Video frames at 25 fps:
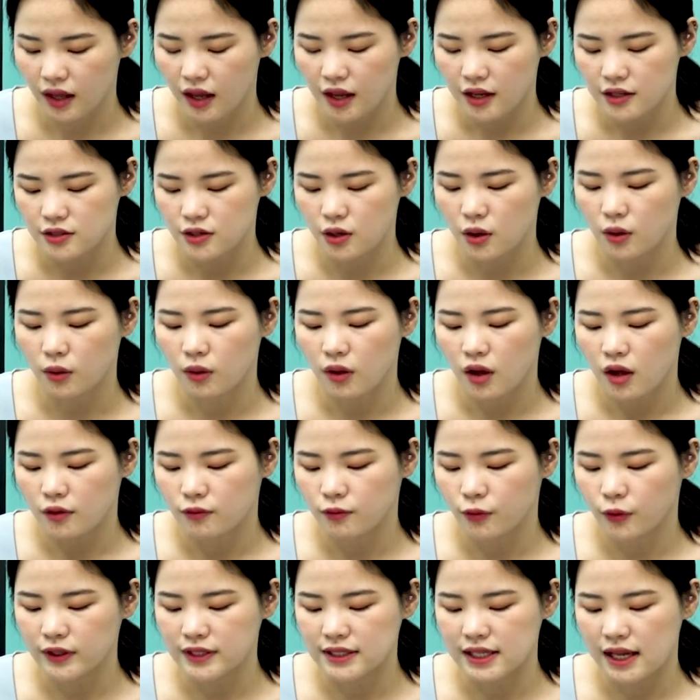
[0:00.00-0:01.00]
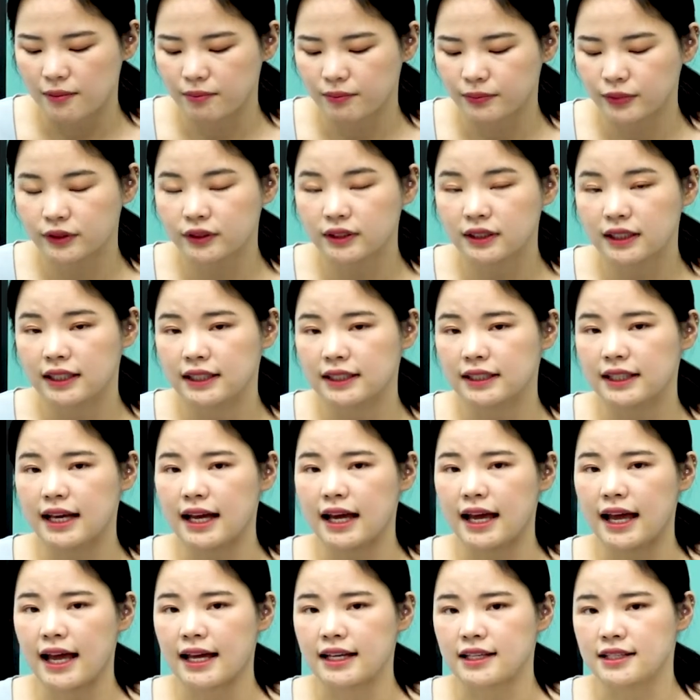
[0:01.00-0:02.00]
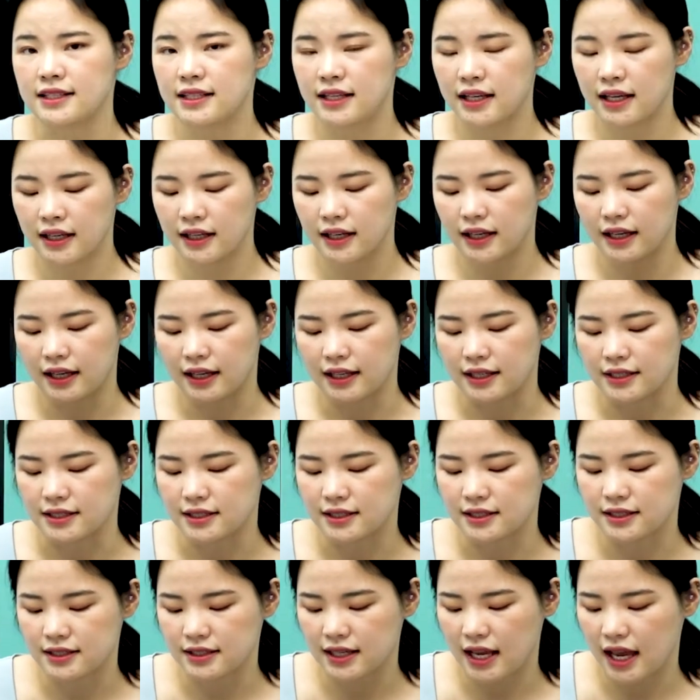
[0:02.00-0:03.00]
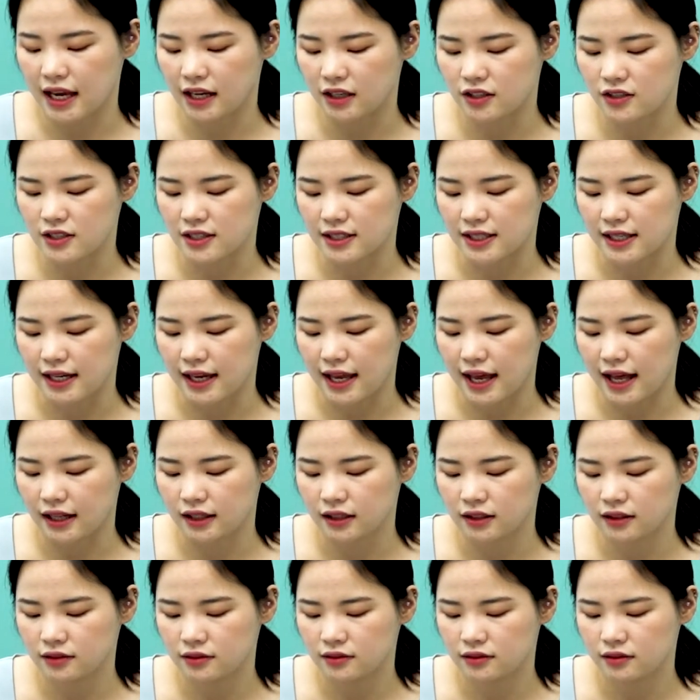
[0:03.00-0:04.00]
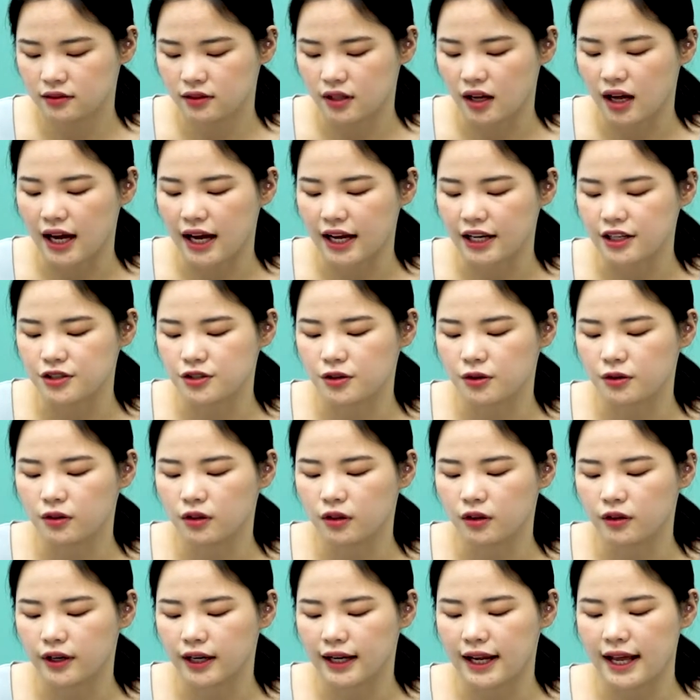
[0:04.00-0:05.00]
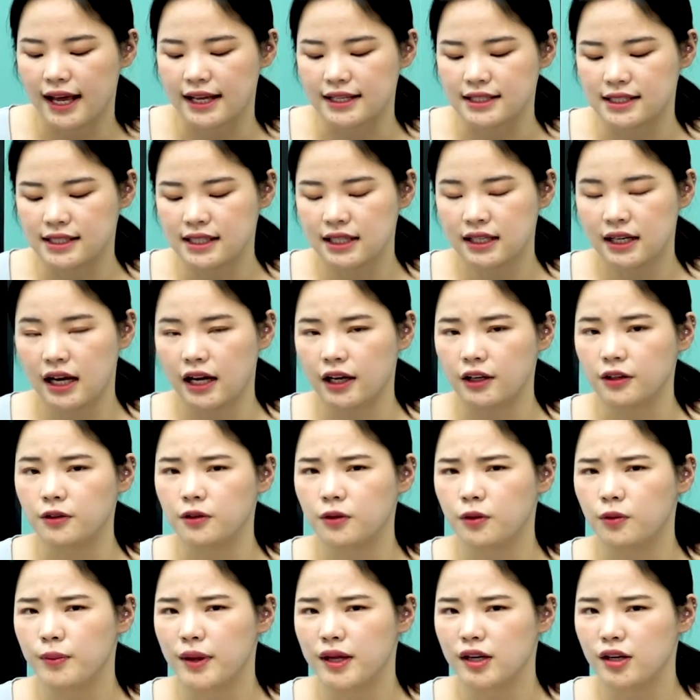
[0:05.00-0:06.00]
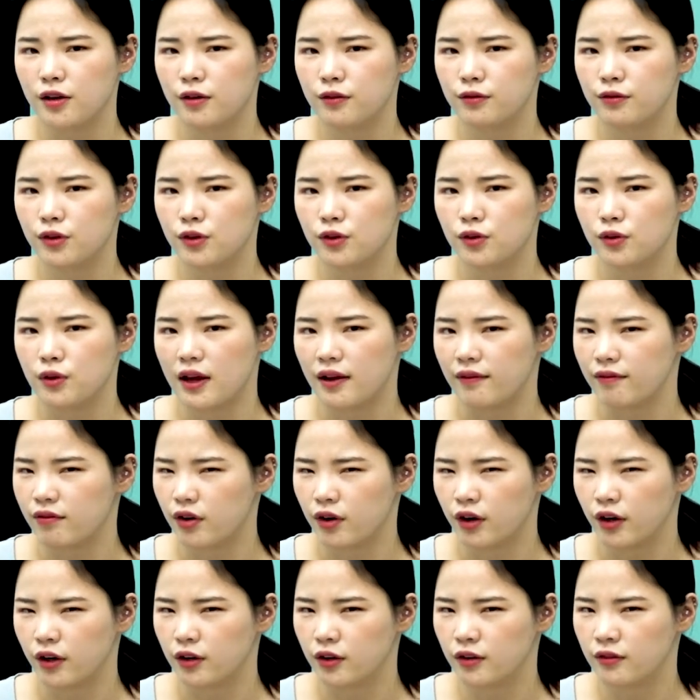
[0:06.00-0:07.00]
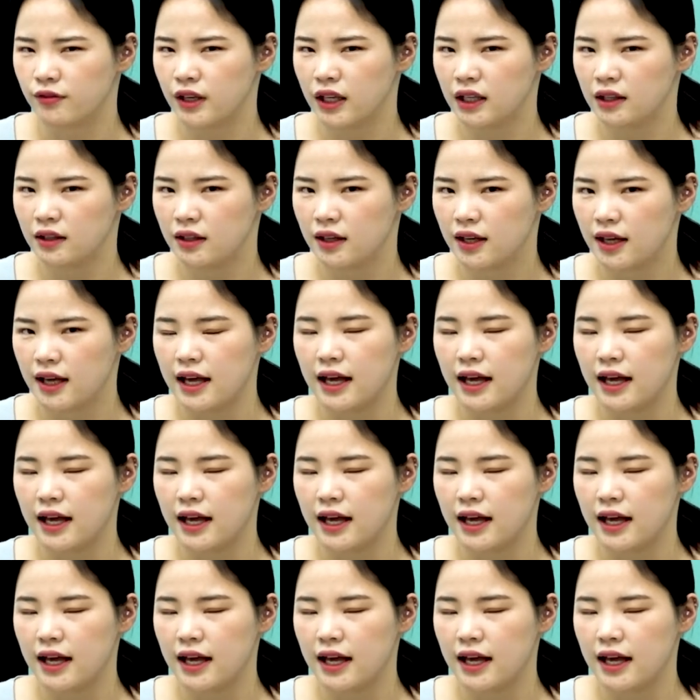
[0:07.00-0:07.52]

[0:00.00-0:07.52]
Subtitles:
So for example, the acid is HCl, the hydrochloric acid. I don't know, many of you have heard of it.